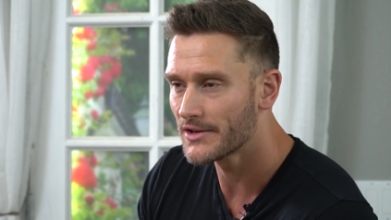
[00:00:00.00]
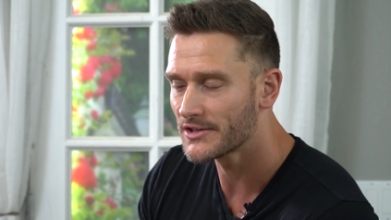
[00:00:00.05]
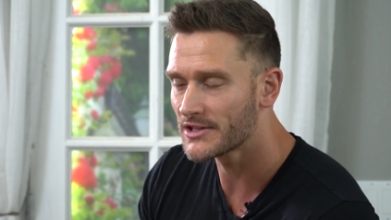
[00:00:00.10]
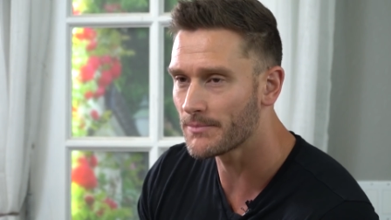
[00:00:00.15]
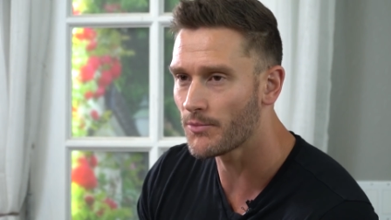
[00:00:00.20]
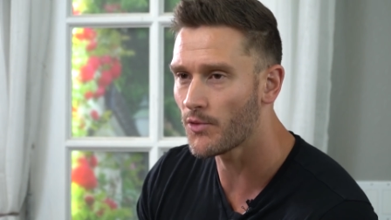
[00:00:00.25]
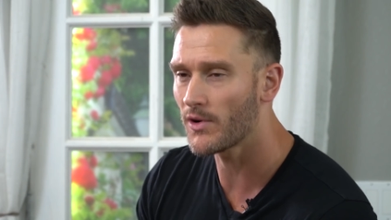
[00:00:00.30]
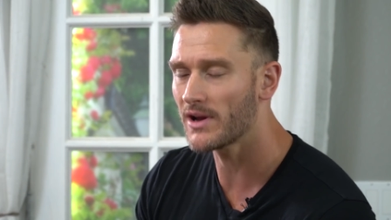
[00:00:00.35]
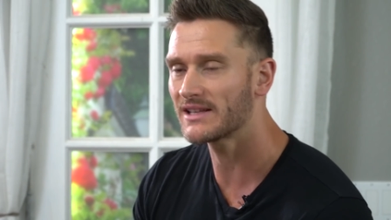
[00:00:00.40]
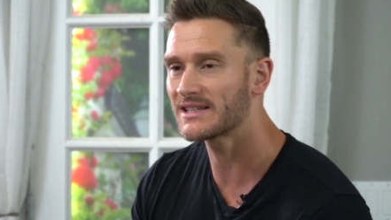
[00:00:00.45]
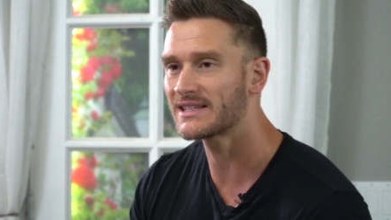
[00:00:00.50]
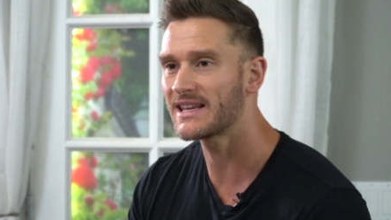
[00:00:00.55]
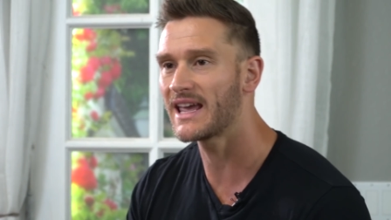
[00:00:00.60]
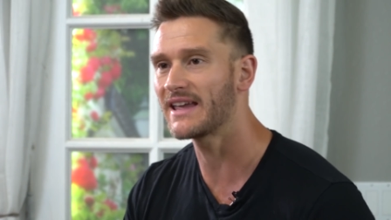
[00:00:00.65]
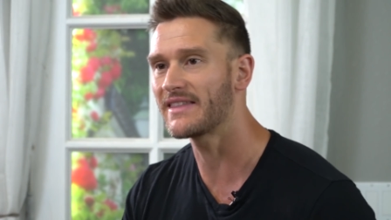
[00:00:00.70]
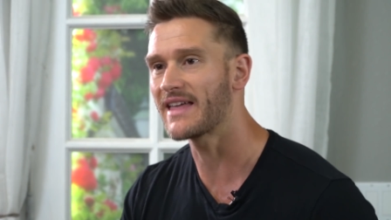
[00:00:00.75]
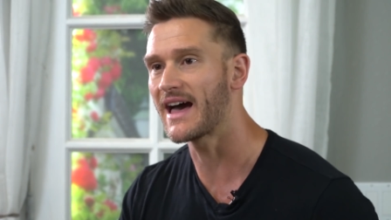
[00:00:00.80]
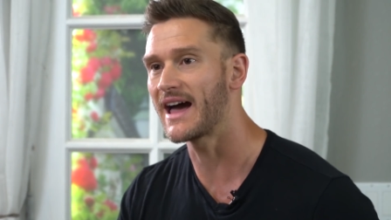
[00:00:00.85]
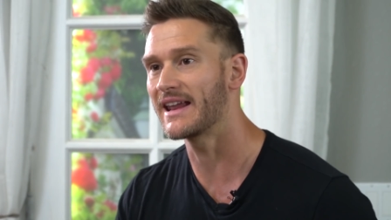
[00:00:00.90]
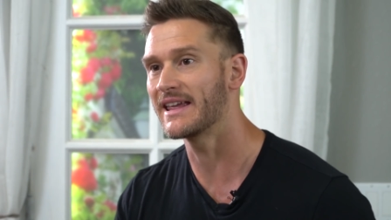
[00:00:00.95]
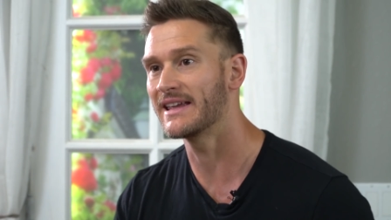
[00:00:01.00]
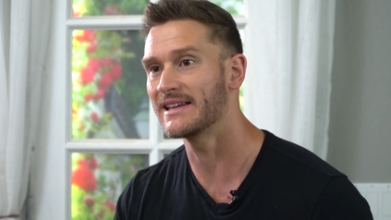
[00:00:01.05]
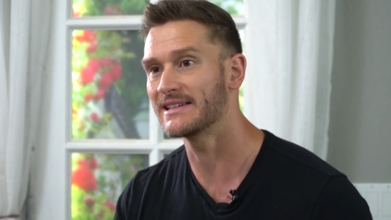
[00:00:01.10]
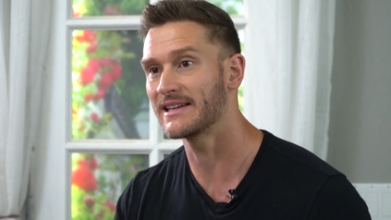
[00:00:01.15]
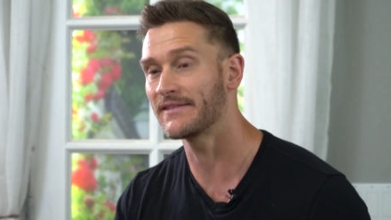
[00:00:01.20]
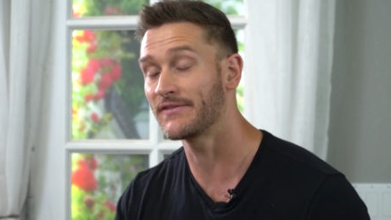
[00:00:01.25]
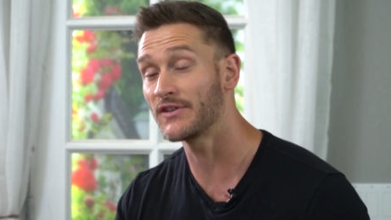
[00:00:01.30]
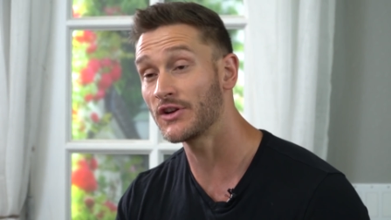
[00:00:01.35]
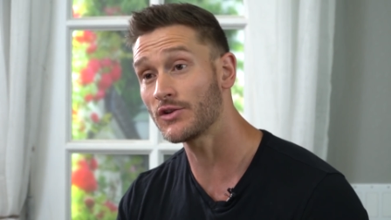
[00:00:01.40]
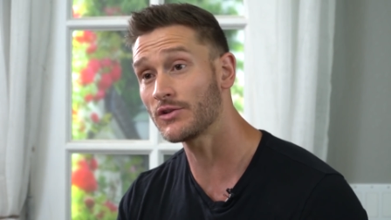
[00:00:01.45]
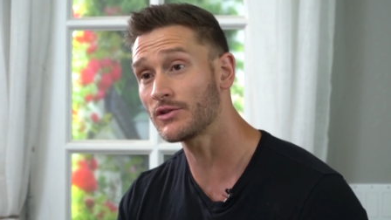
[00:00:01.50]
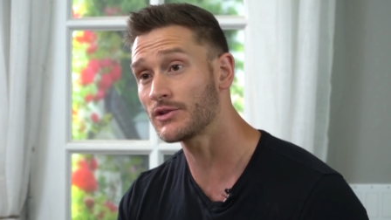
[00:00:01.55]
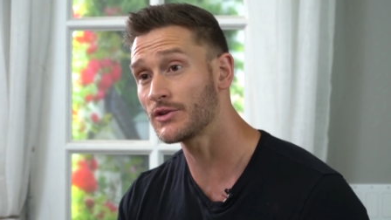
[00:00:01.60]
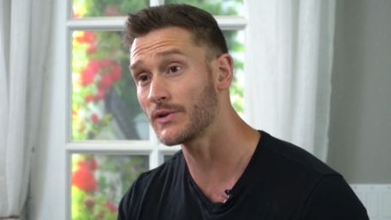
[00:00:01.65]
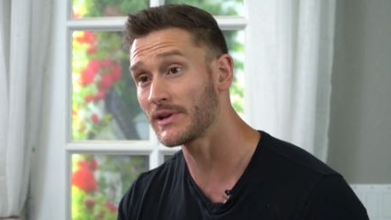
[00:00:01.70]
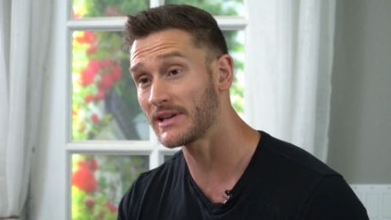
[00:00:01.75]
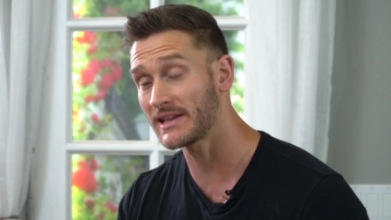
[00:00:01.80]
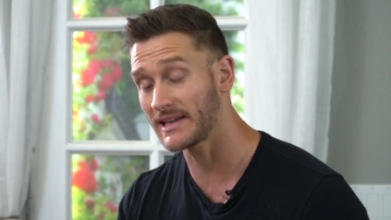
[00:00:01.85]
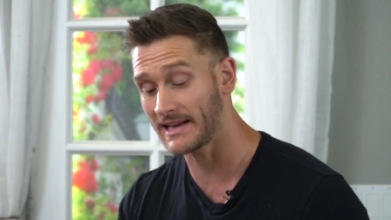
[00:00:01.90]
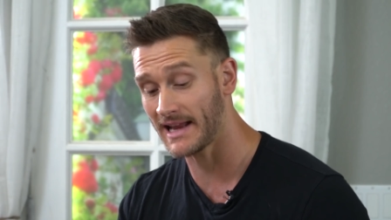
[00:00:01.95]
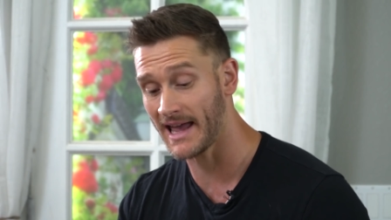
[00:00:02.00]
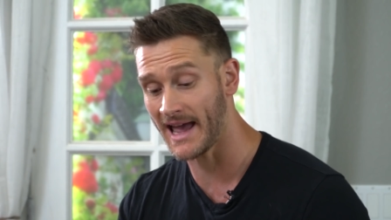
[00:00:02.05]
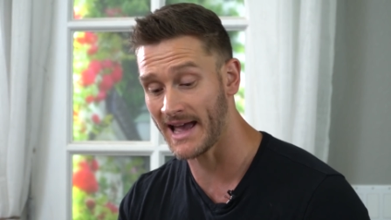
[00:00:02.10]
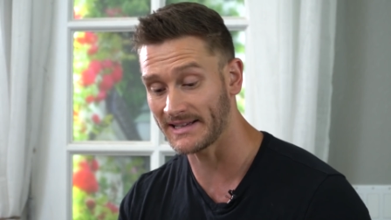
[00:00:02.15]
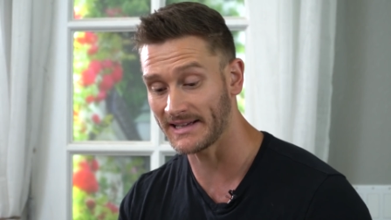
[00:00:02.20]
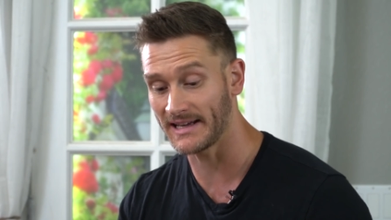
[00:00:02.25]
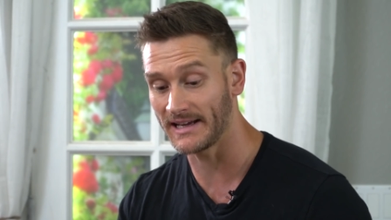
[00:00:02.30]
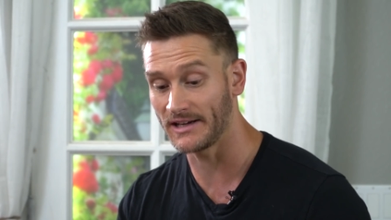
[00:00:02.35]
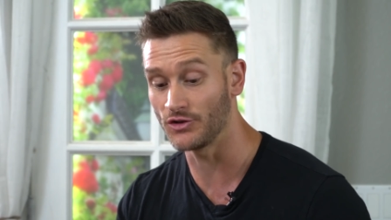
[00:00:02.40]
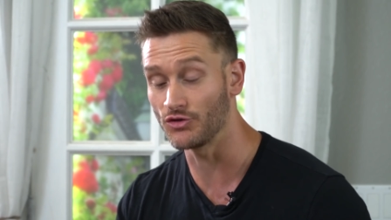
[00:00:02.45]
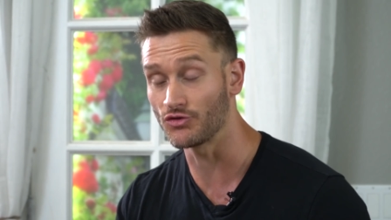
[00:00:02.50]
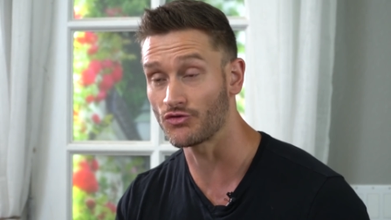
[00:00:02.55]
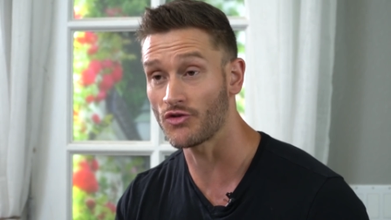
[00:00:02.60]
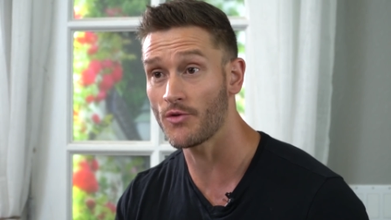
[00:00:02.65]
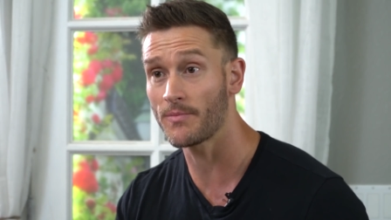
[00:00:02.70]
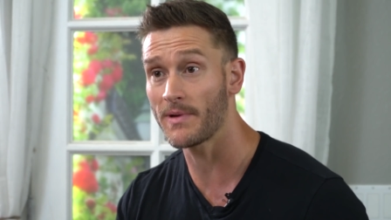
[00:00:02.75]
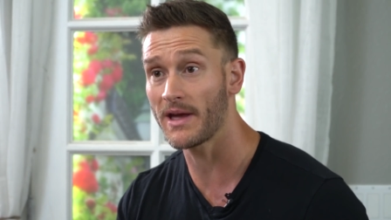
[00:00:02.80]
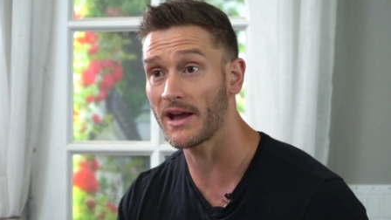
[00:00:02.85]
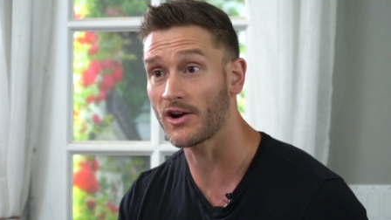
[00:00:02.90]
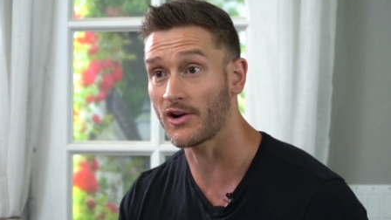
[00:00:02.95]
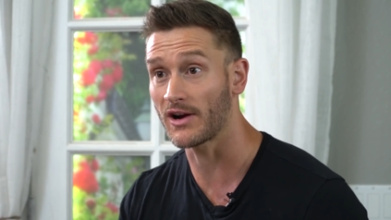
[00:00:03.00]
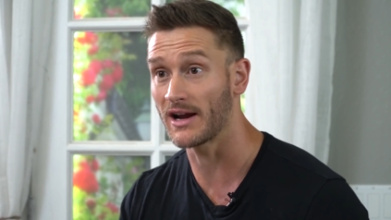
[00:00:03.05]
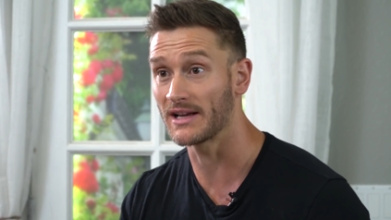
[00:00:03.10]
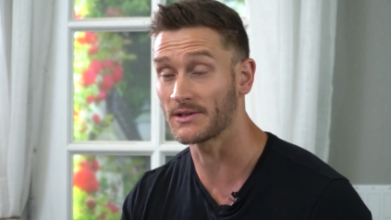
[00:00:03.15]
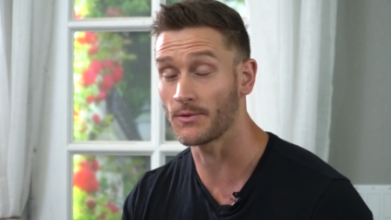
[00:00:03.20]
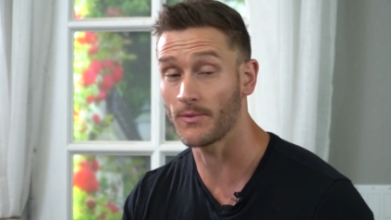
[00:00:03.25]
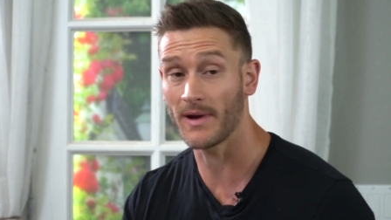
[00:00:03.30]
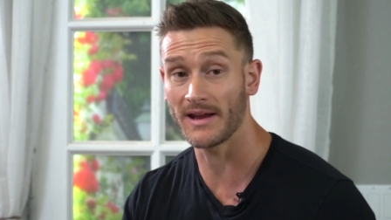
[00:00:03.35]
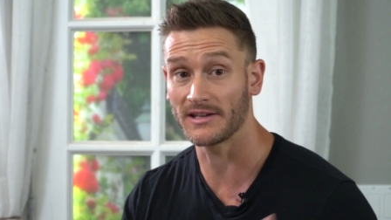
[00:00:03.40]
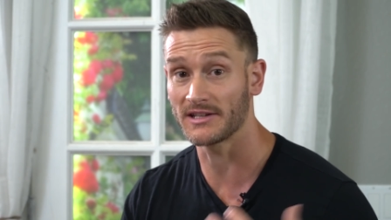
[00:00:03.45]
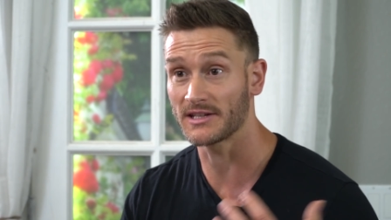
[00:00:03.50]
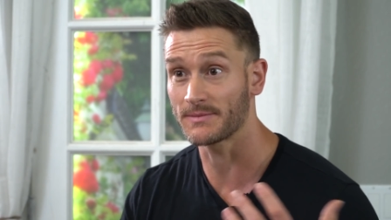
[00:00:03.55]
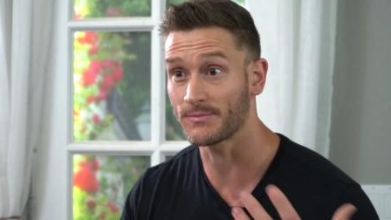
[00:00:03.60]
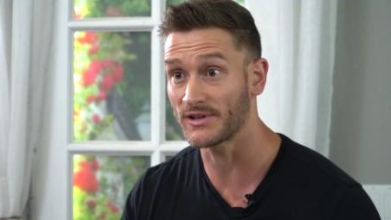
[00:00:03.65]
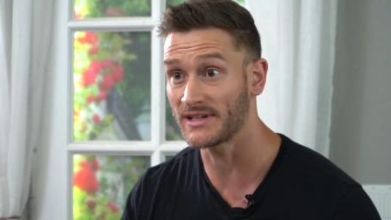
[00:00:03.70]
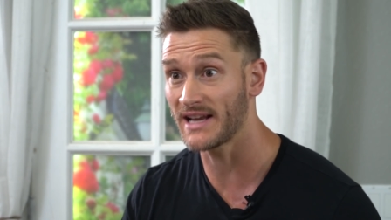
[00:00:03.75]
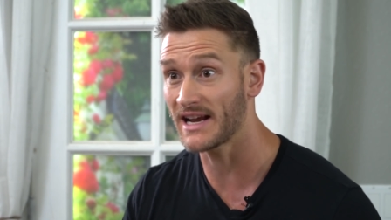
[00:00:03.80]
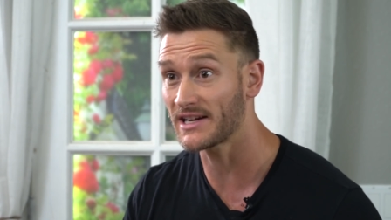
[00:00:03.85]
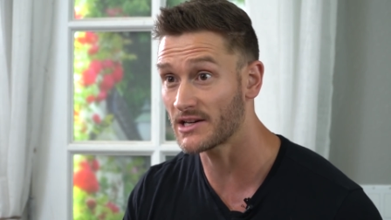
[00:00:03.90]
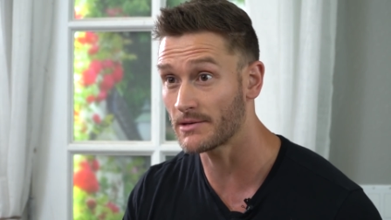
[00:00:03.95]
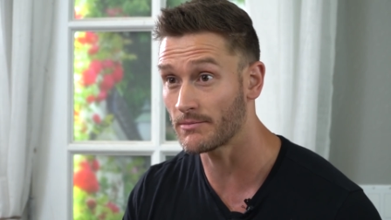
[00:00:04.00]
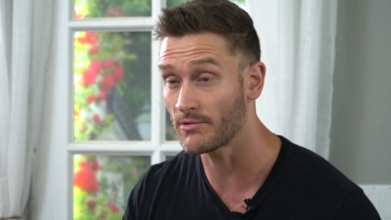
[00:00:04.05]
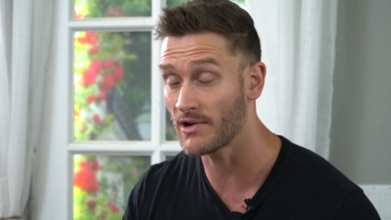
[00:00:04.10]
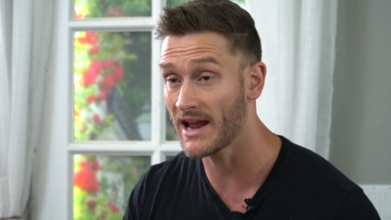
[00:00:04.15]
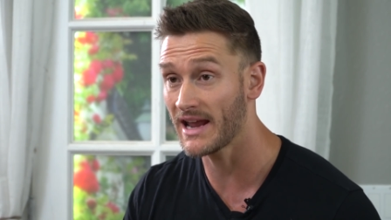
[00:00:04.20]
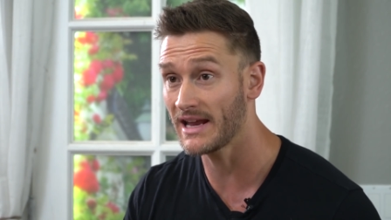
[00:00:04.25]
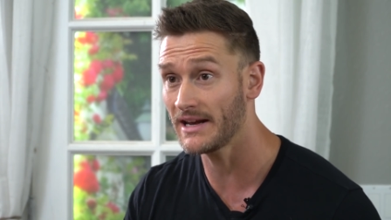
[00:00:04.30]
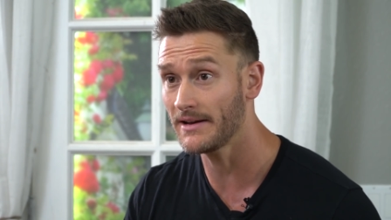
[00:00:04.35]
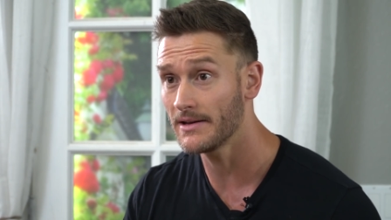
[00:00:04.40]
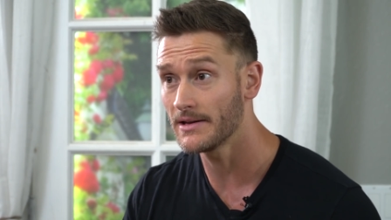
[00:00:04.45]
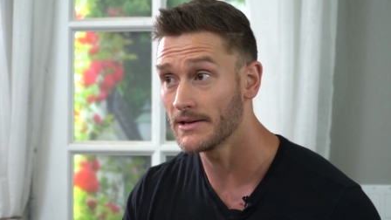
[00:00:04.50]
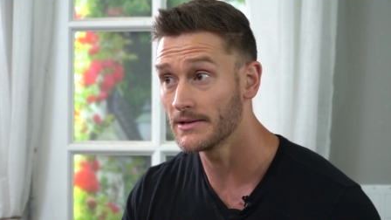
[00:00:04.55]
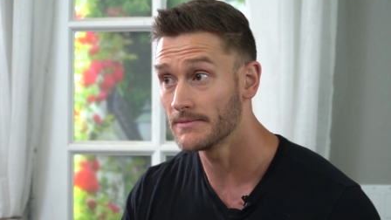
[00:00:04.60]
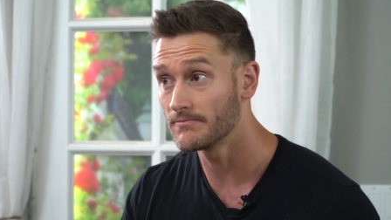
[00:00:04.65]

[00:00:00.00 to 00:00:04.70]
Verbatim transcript: So the point in saying that is if you're doing it as a nootropic or as a way to just protect your brain,